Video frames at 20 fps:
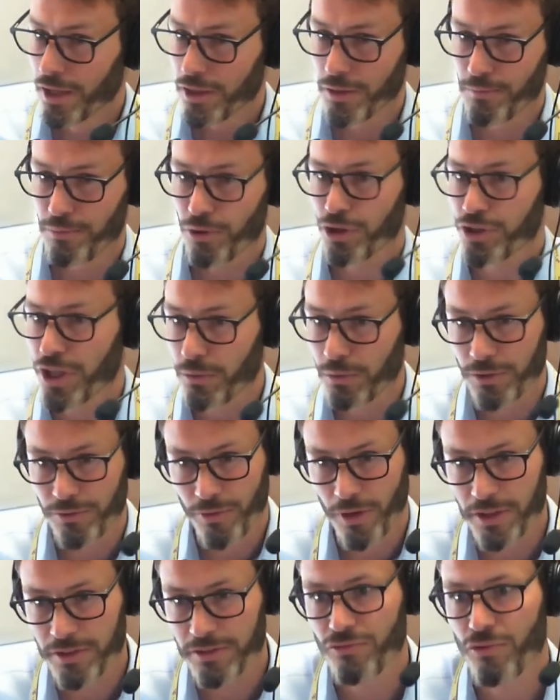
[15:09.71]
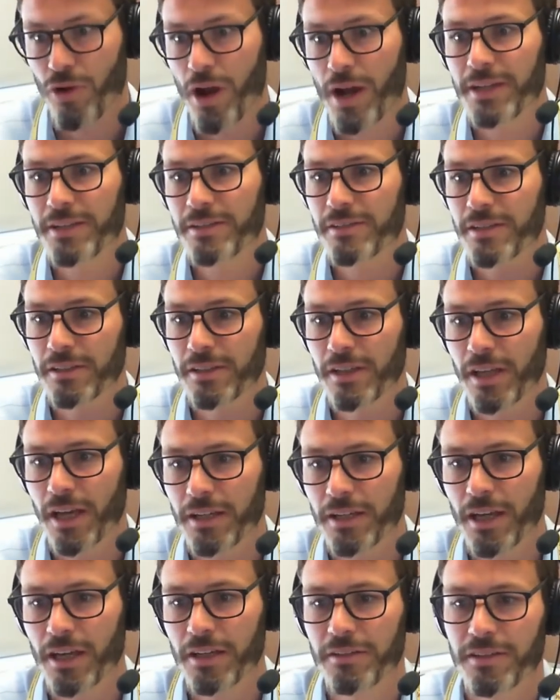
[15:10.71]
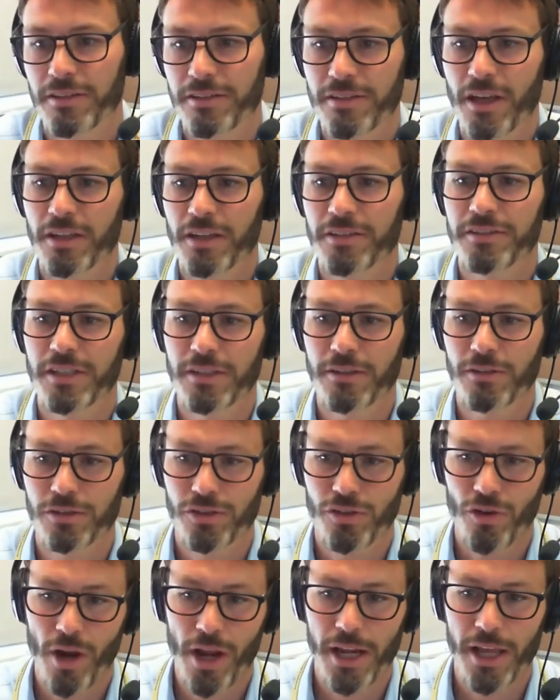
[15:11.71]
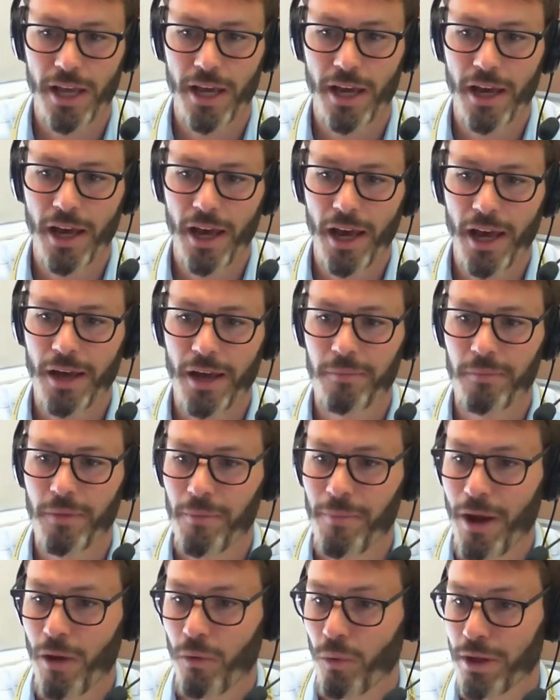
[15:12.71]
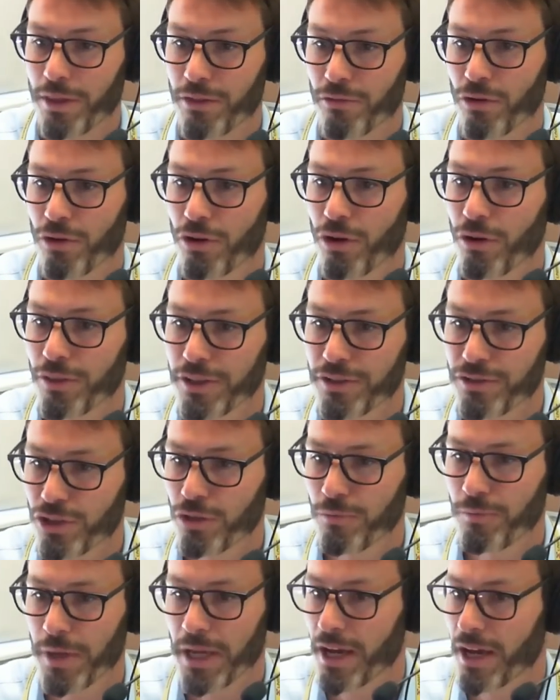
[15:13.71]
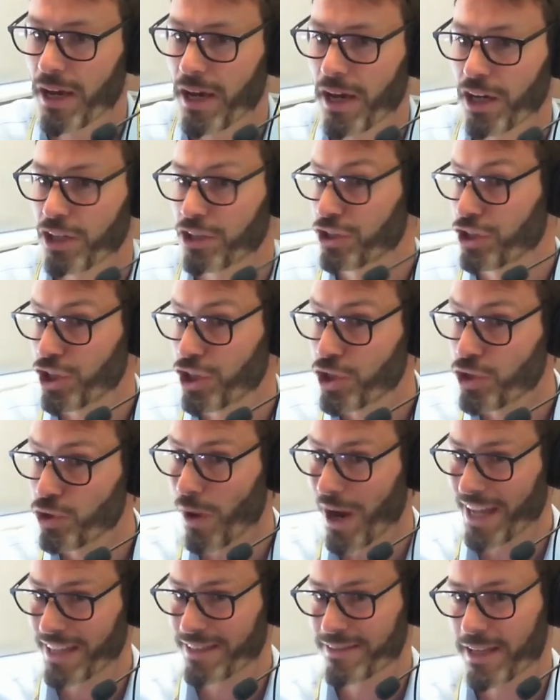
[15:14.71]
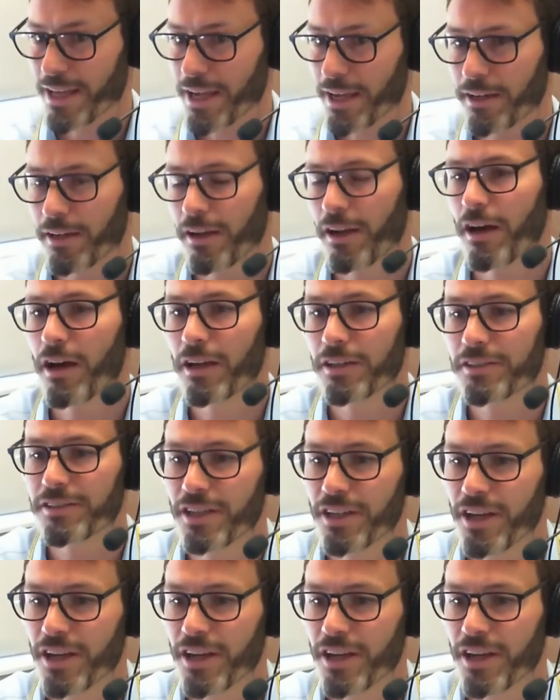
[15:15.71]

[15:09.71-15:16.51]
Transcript: the project was first raised and discussed in Australia about whether or not this could be a new Anzac class,